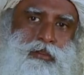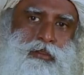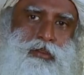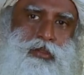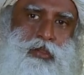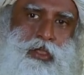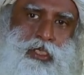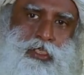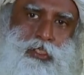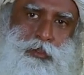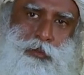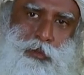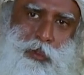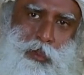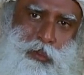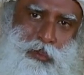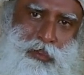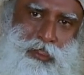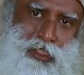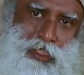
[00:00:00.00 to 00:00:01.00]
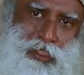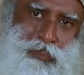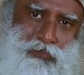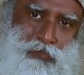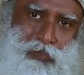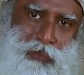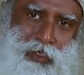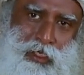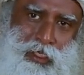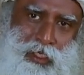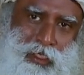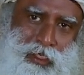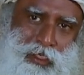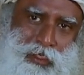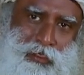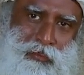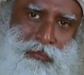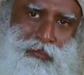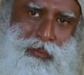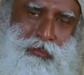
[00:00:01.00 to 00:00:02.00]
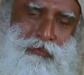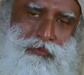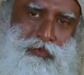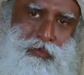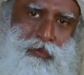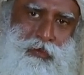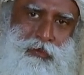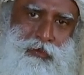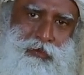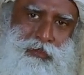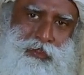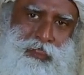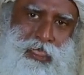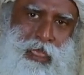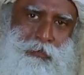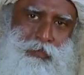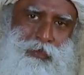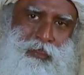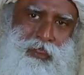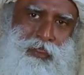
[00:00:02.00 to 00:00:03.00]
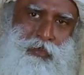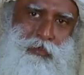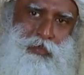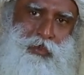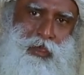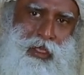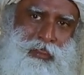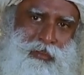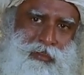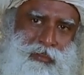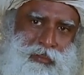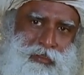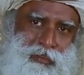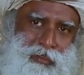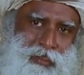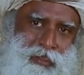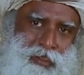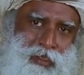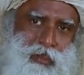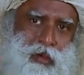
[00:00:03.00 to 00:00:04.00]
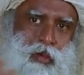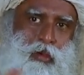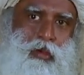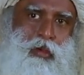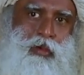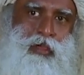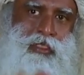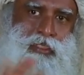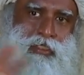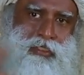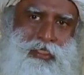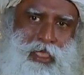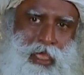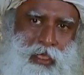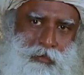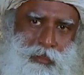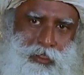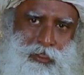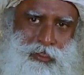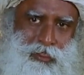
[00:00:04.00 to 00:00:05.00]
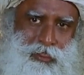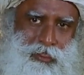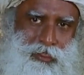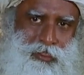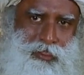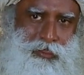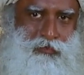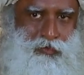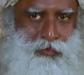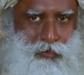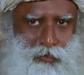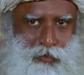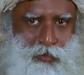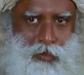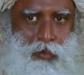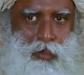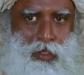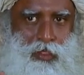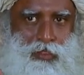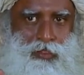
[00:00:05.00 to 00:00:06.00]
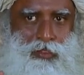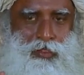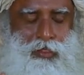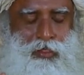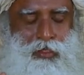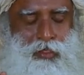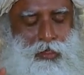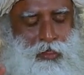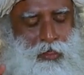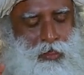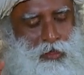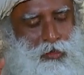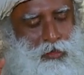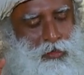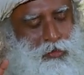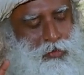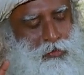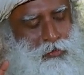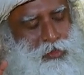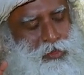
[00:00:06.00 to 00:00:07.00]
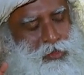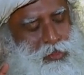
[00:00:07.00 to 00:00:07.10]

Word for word: To explore this fully, the full depth and breadth in all its dimensions, if you know it, you will